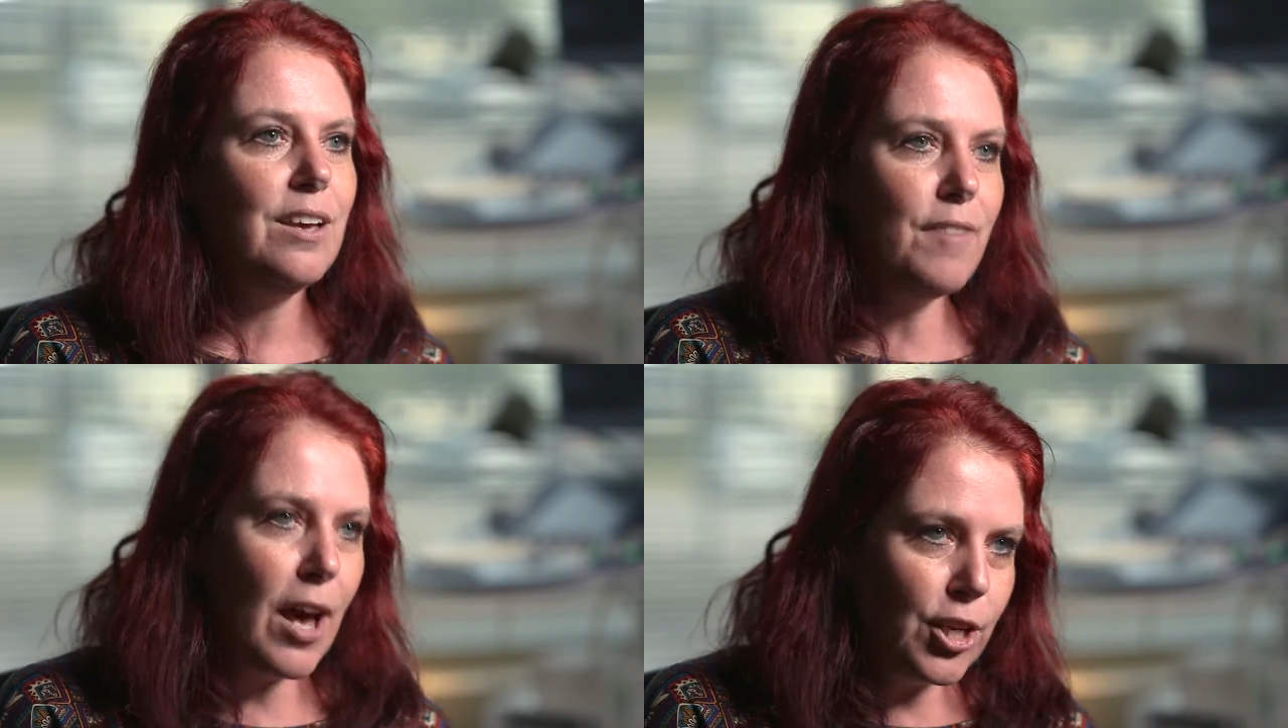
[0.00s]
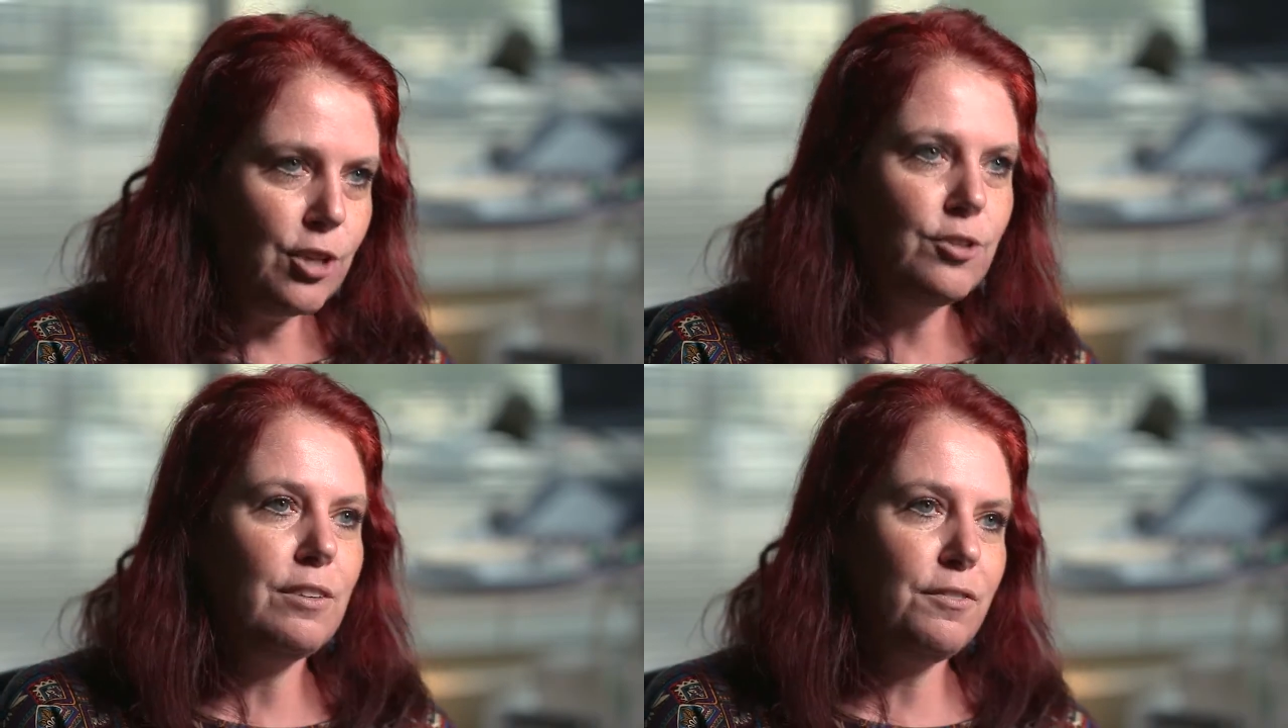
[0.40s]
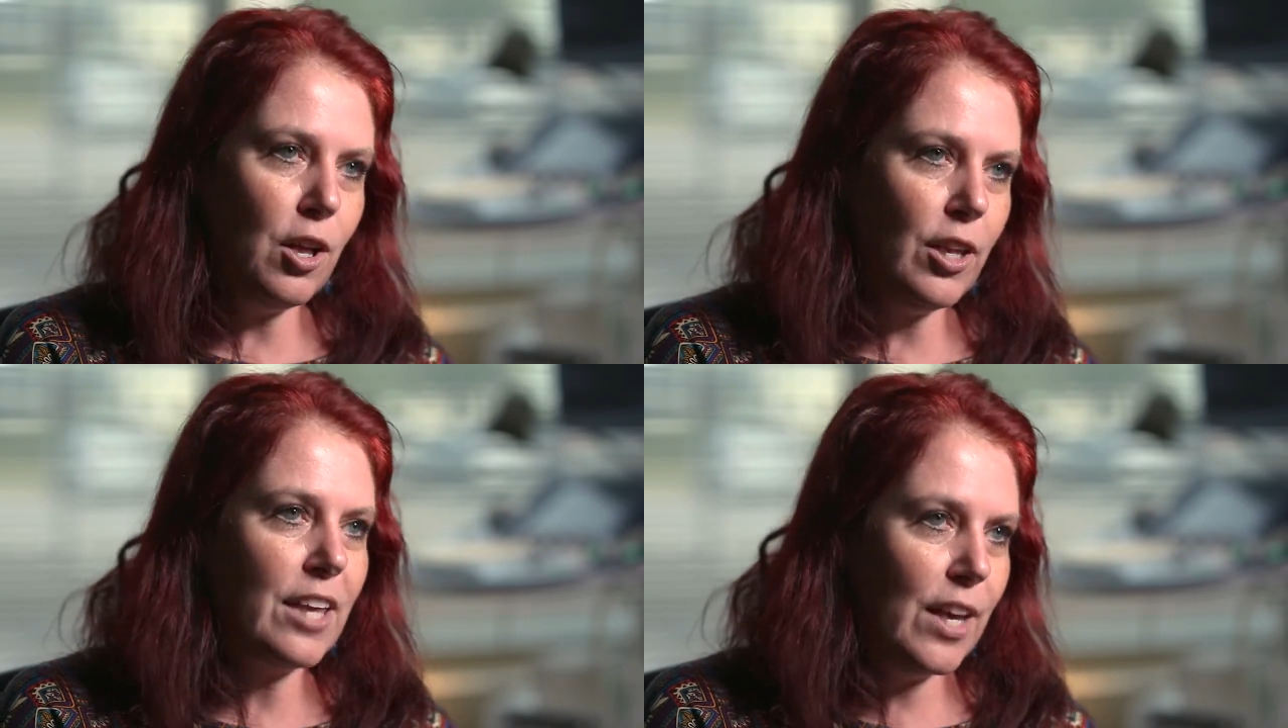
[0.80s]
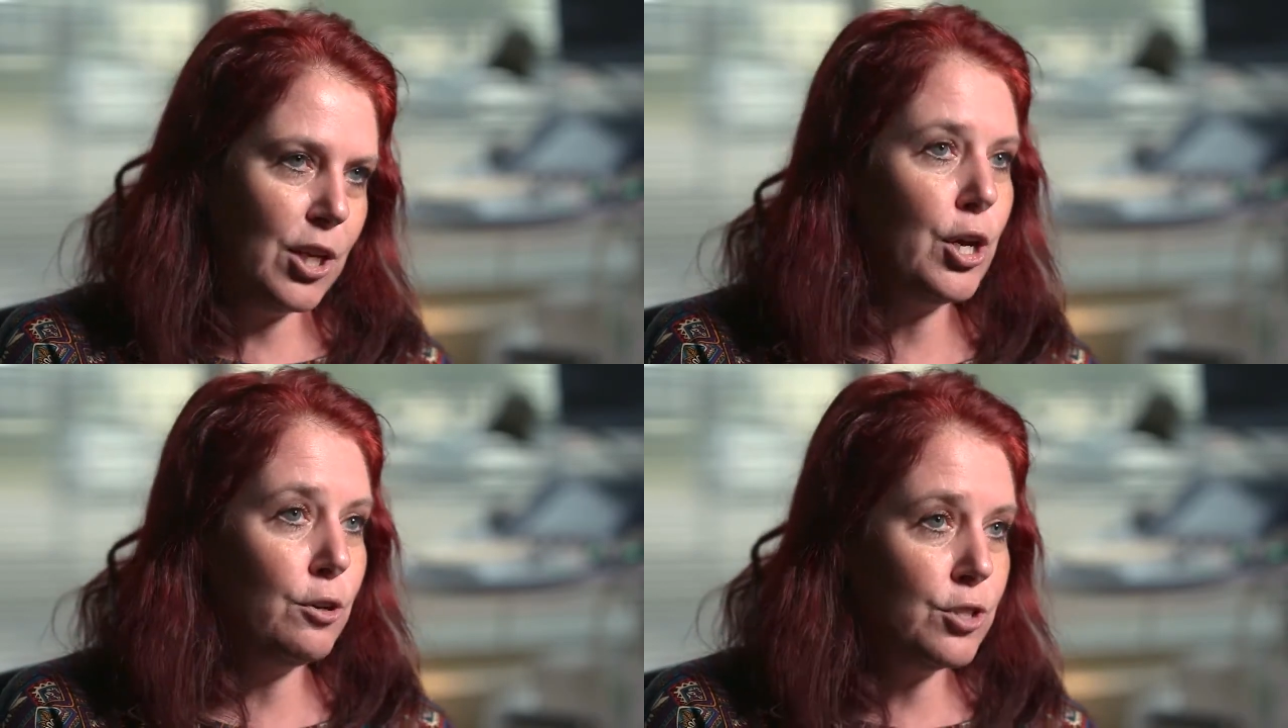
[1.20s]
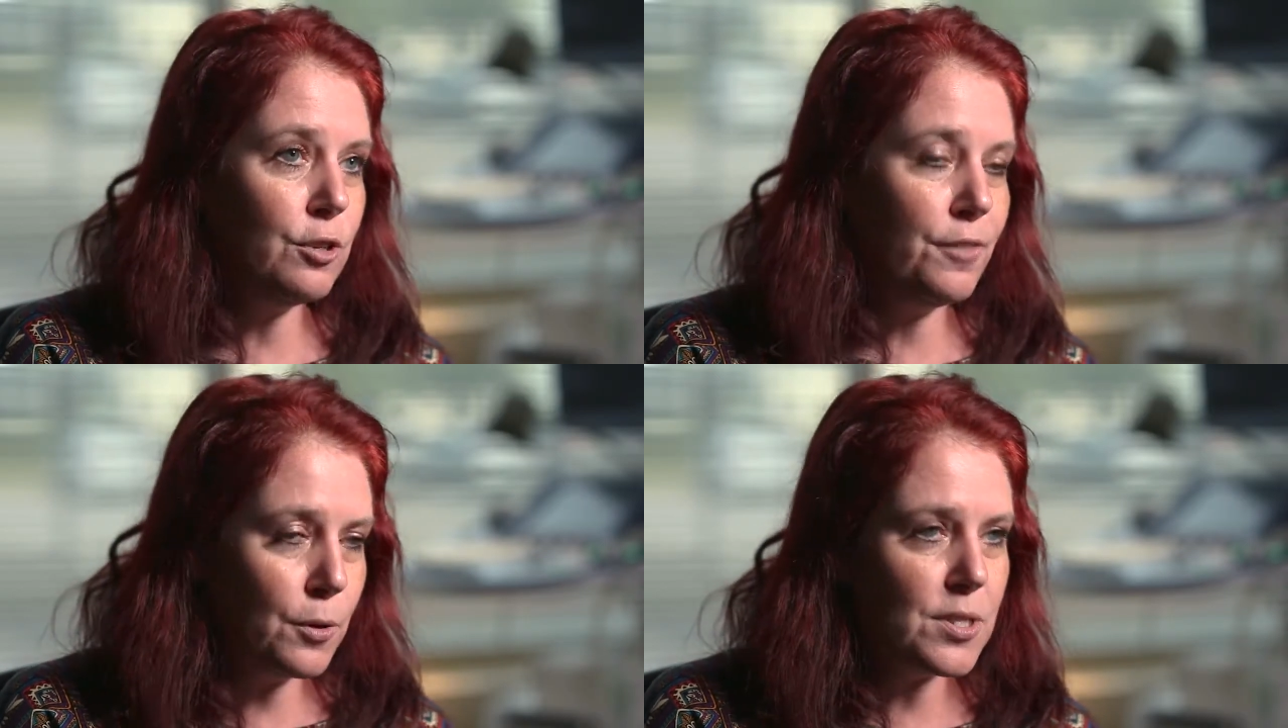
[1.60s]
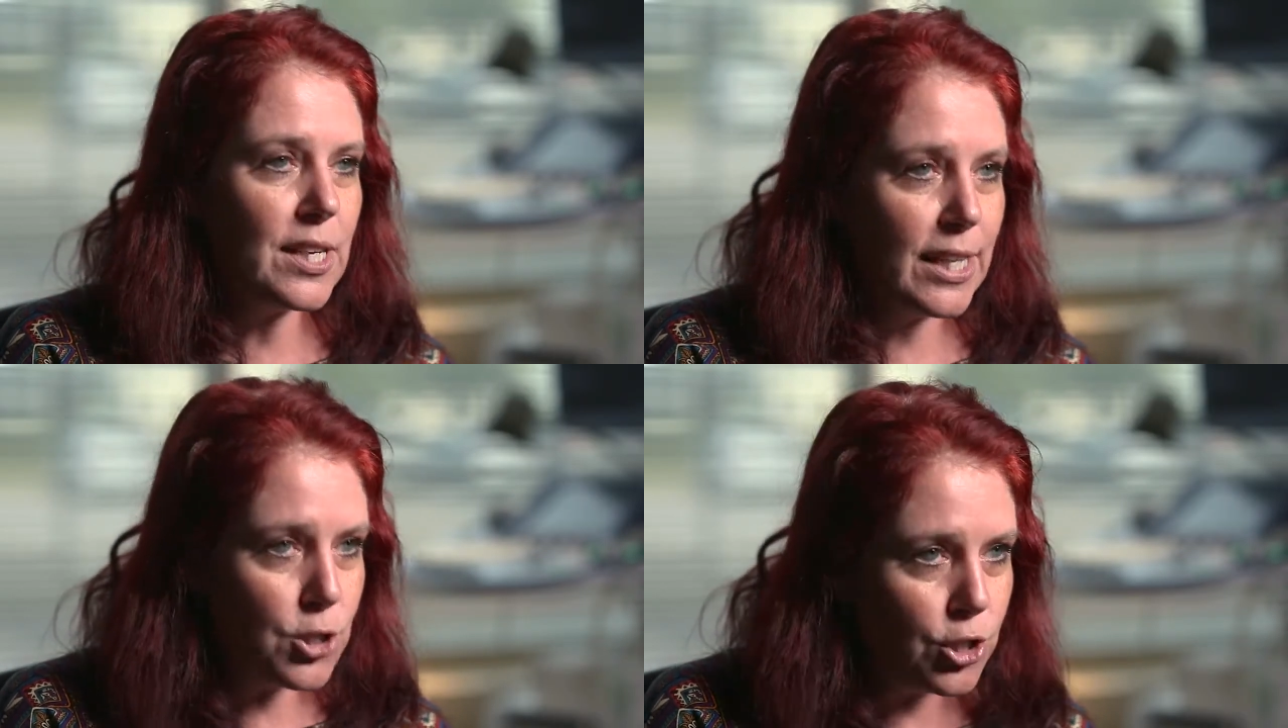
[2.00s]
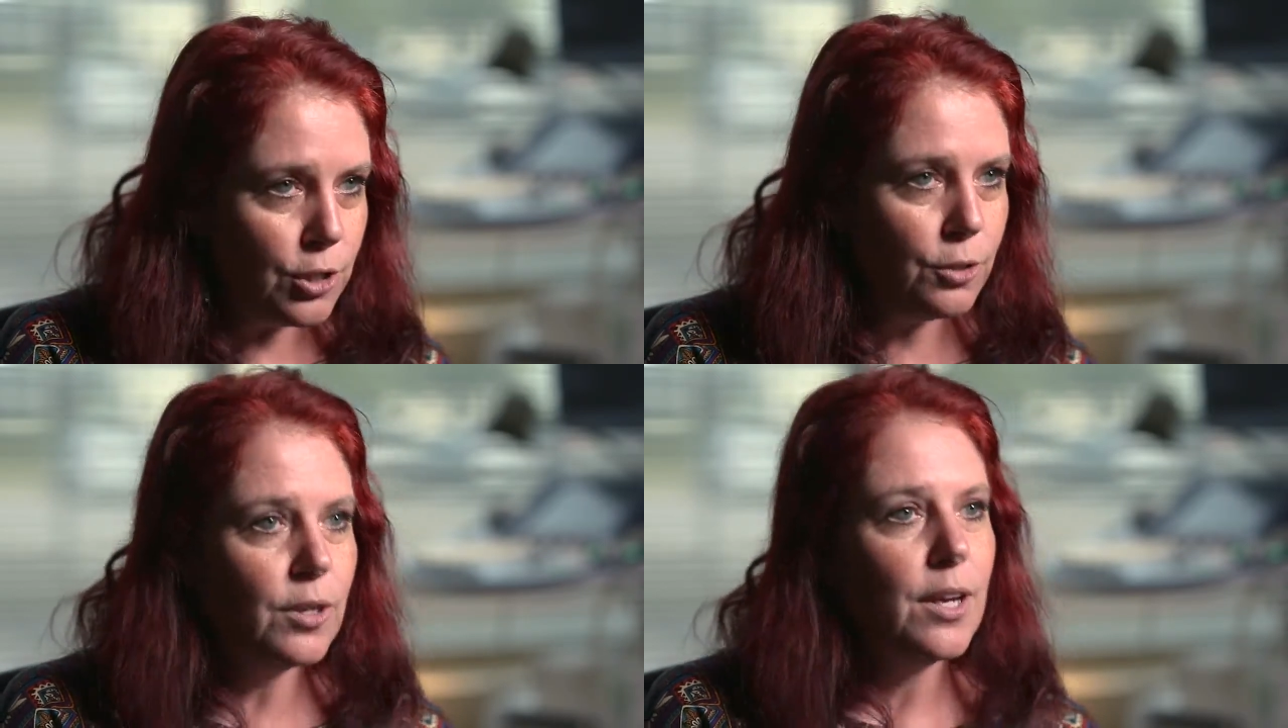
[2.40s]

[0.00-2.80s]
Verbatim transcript: valued and felt like they could go to if there was an issue.